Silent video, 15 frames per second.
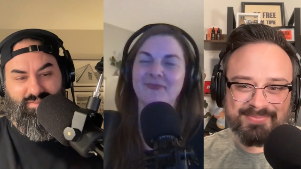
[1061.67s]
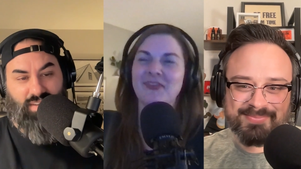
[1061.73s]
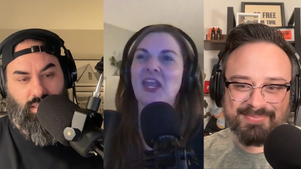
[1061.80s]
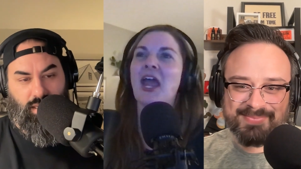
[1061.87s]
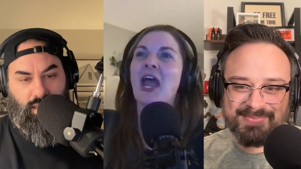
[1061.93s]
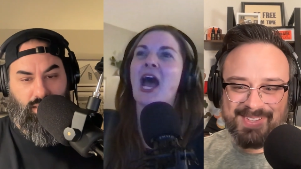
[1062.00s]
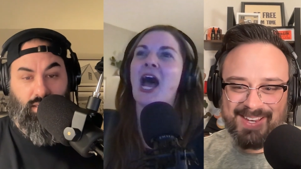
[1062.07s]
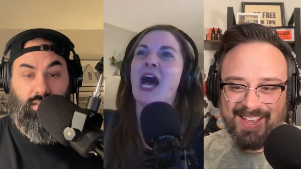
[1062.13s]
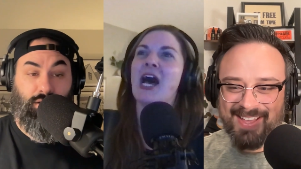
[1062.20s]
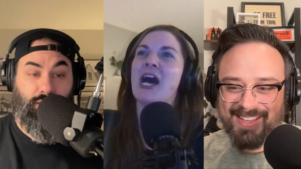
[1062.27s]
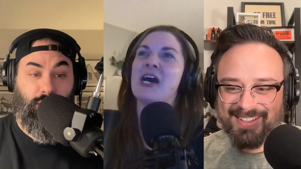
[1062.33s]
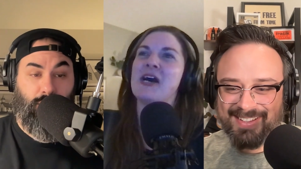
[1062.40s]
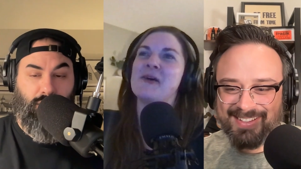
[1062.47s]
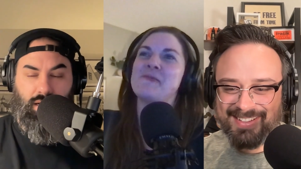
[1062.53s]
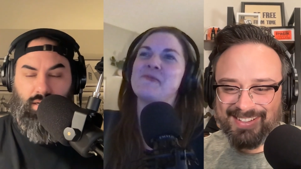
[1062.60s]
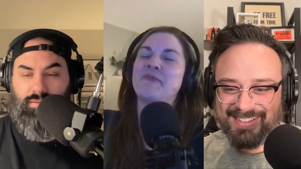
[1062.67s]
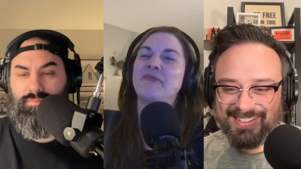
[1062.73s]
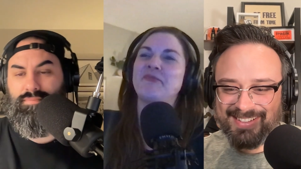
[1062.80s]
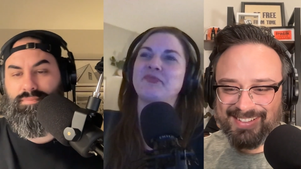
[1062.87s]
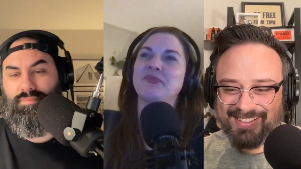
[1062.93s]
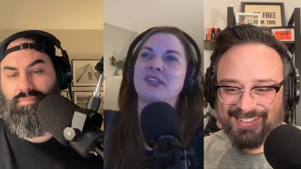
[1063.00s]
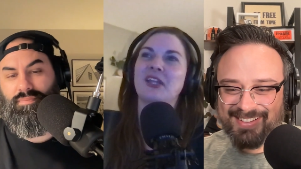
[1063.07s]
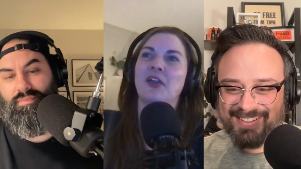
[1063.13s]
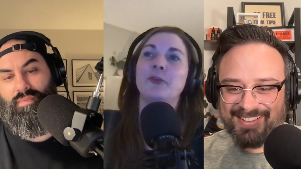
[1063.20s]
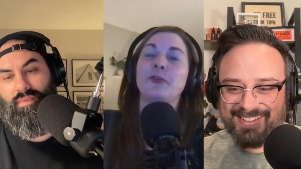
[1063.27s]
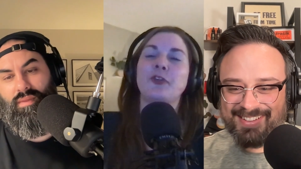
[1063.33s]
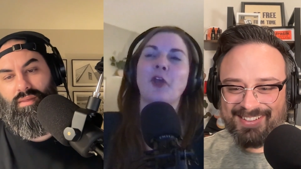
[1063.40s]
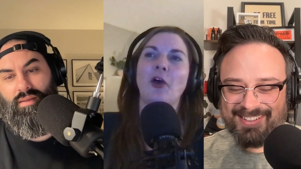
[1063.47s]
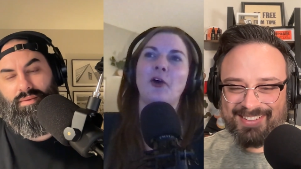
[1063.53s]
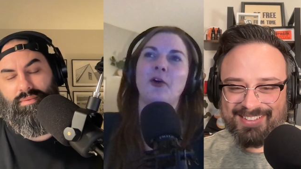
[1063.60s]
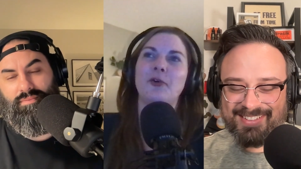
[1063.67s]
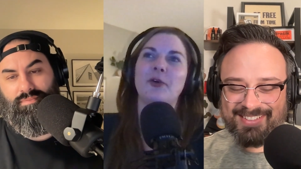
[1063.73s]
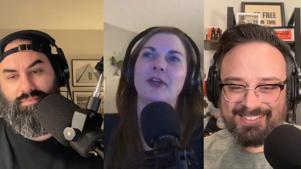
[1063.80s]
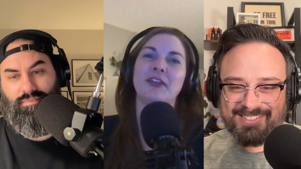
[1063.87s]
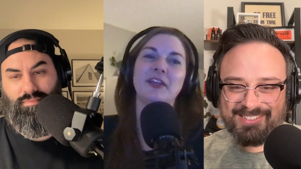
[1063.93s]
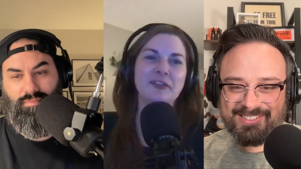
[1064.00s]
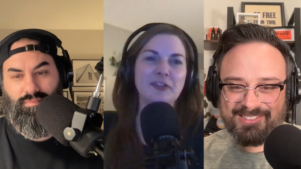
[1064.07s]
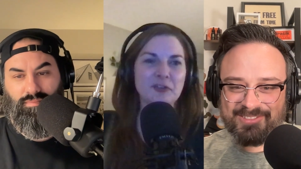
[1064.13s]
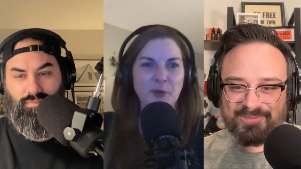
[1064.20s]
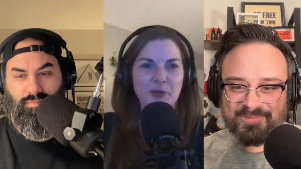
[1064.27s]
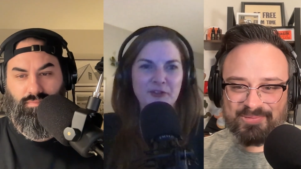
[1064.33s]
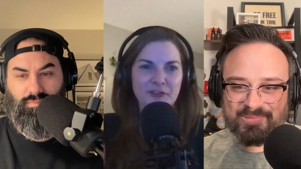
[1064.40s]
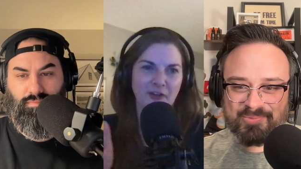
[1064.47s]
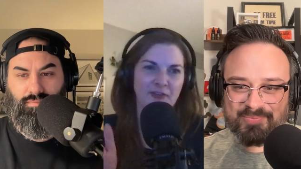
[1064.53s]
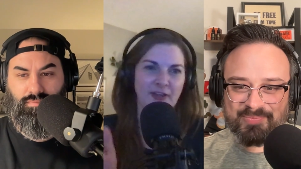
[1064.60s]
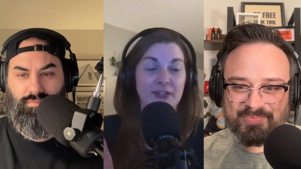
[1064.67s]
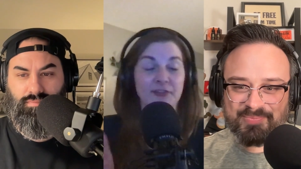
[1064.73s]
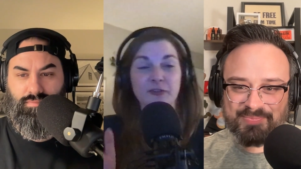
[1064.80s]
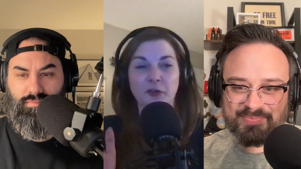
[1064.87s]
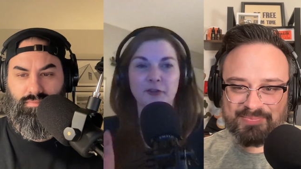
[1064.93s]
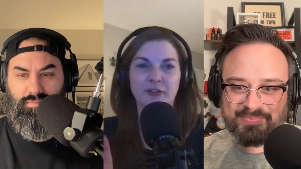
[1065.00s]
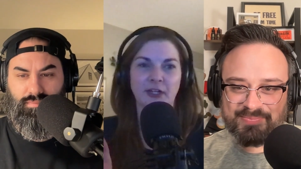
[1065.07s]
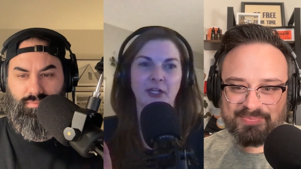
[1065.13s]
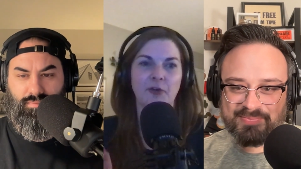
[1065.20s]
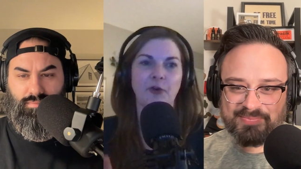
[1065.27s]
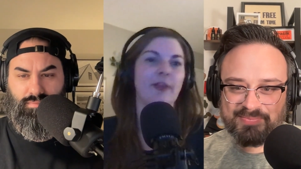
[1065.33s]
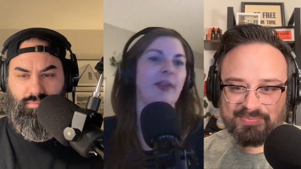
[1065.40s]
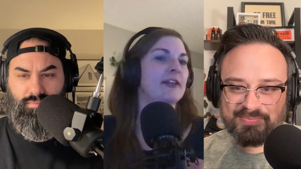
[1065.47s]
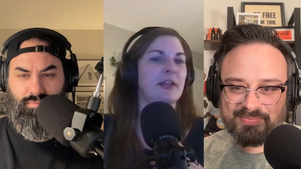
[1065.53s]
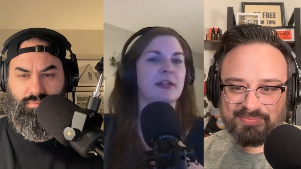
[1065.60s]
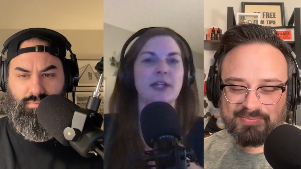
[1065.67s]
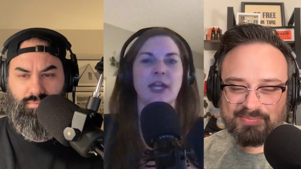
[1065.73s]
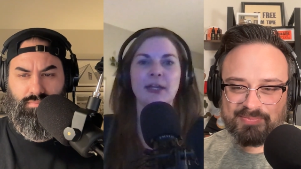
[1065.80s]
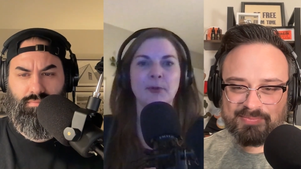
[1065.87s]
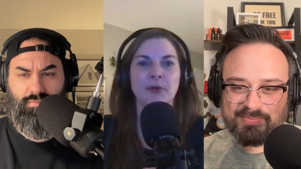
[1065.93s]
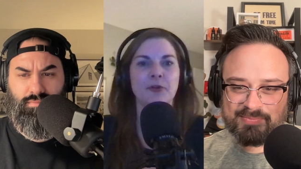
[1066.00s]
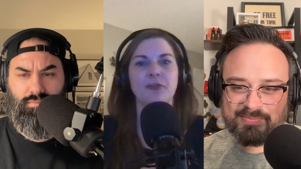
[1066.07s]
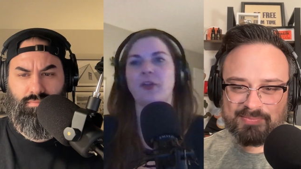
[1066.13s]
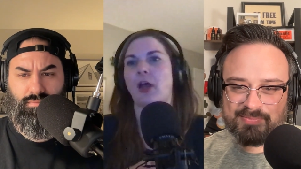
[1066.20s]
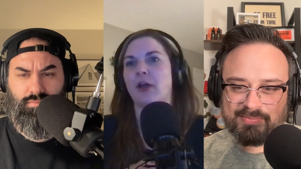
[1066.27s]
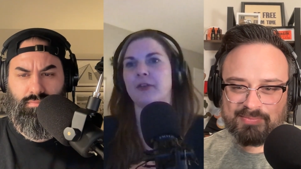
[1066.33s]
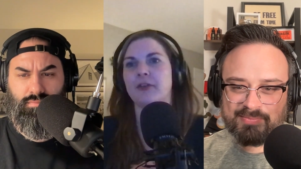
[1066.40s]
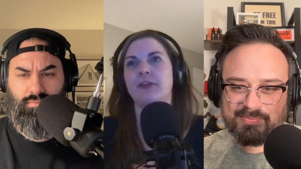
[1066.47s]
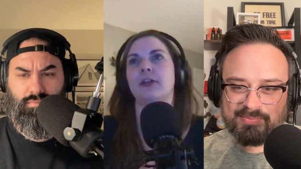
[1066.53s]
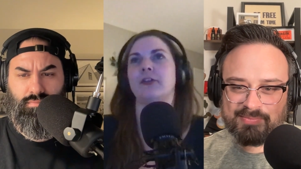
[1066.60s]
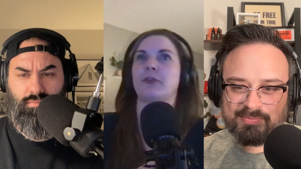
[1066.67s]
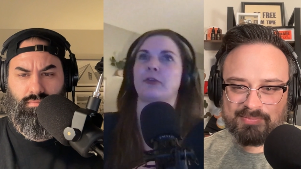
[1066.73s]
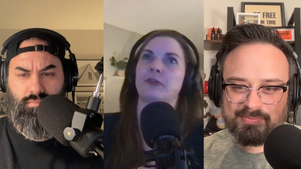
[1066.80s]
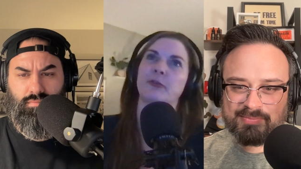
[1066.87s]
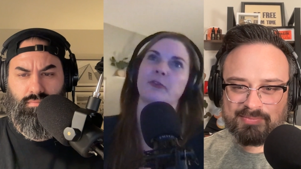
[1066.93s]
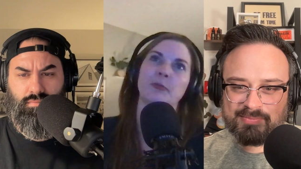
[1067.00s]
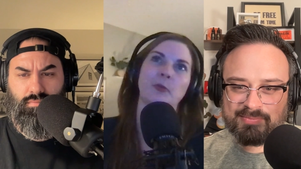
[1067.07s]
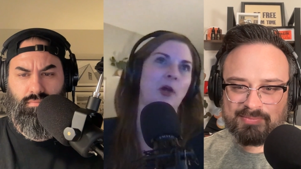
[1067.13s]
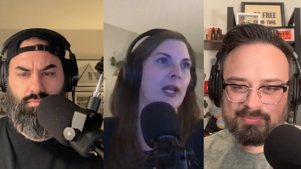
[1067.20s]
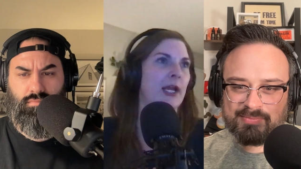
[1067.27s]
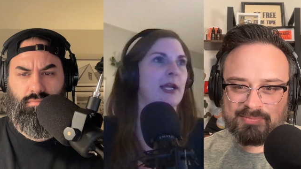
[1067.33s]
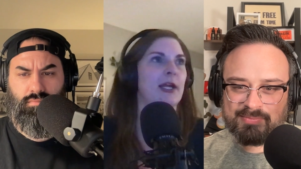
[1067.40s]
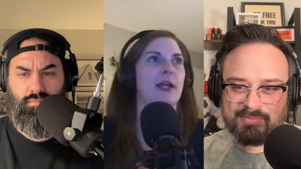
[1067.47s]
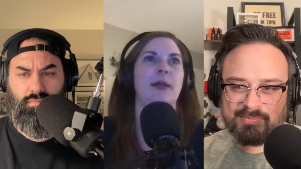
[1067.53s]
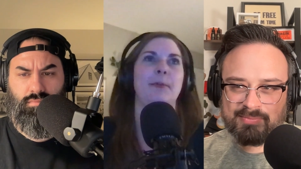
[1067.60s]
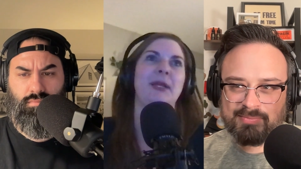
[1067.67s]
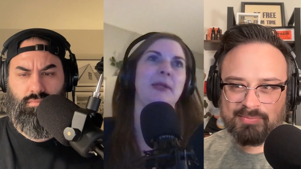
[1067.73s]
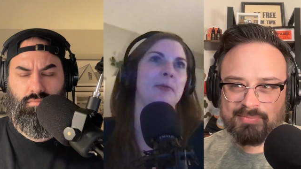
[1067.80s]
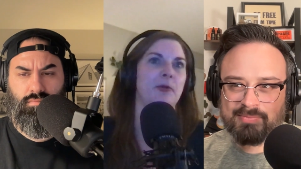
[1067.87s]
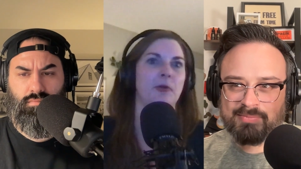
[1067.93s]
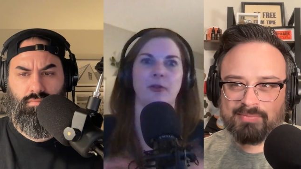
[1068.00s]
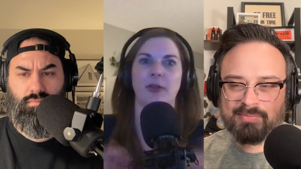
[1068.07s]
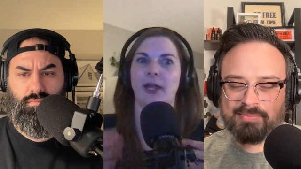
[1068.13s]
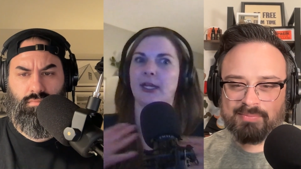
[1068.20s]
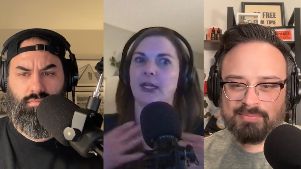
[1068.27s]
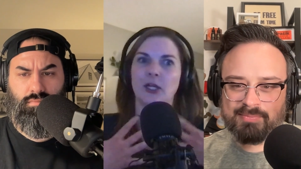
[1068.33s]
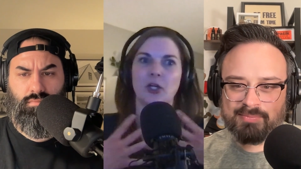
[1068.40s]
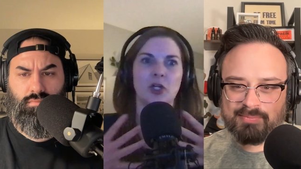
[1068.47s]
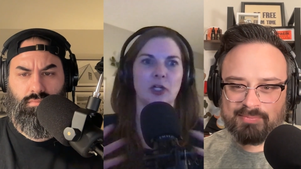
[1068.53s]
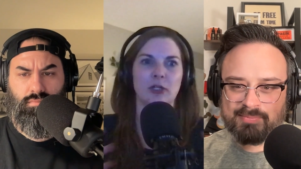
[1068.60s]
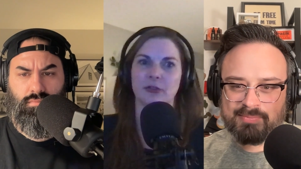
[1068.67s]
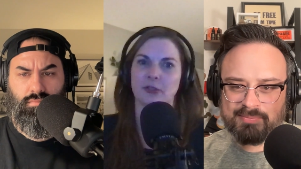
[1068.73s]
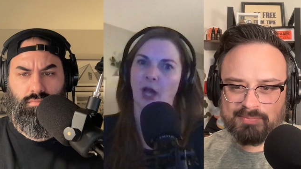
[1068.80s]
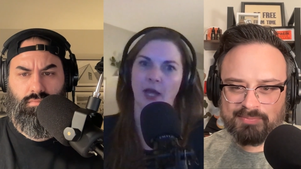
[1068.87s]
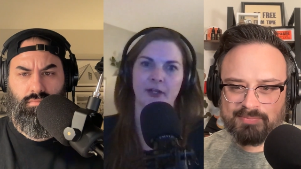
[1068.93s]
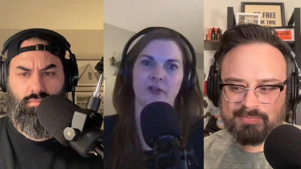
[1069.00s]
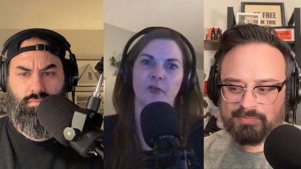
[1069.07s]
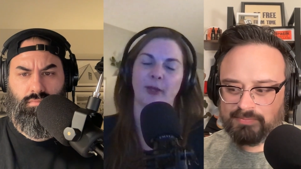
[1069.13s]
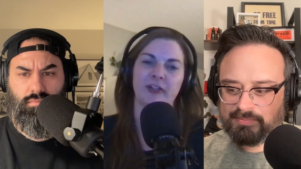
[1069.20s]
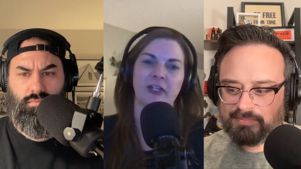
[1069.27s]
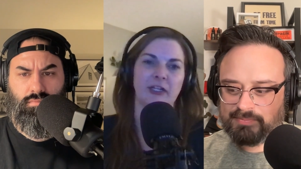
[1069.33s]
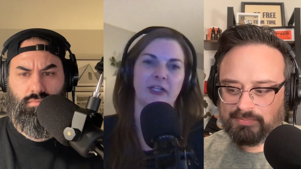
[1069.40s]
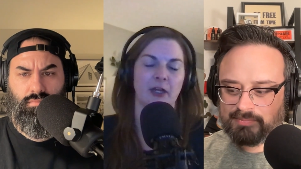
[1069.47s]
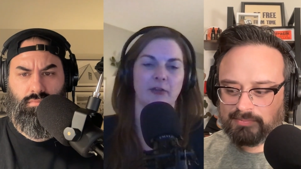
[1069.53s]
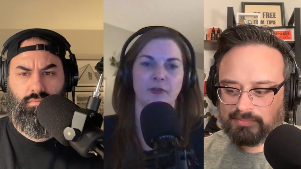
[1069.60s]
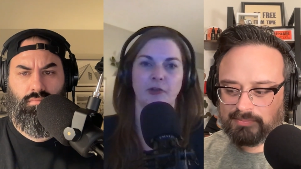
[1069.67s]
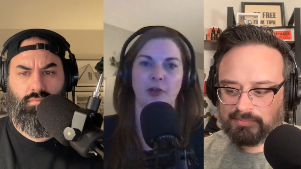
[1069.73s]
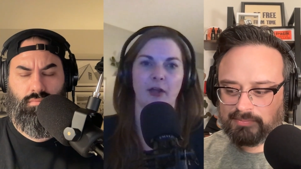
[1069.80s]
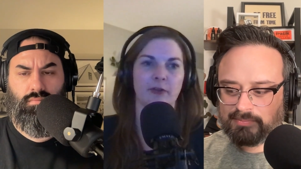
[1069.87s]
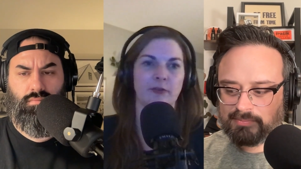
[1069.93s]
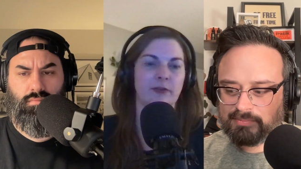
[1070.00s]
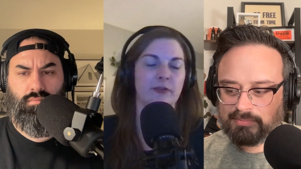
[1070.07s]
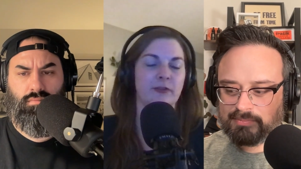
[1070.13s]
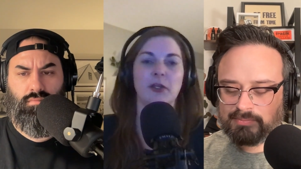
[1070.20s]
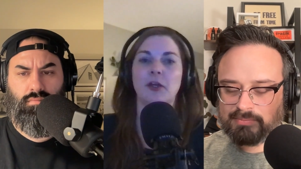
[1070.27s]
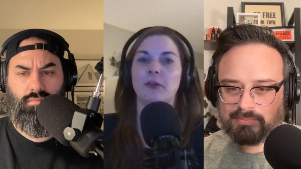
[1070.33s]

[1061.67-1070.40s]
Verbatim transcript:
Speaker 1: Fantastic. Um, so this is where stuff like starts getting cr- like the neighbors. Obviously, it's Christmas morning. People are like not expecting gunshots.